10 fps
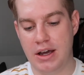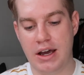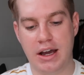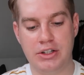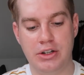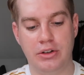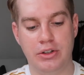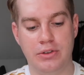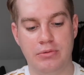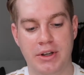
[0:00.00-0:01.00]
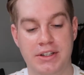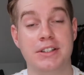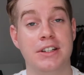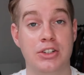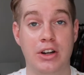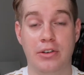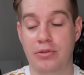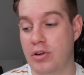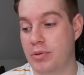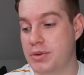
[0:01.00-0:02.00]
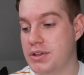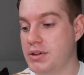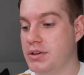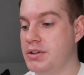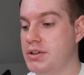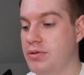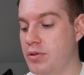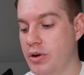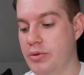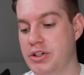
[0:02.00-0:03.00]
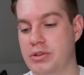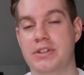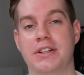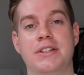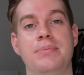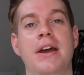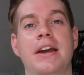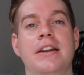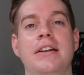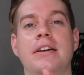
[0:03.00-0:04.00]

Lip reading: I actually got this off my sister. She got it from Sephora when she was in Spain.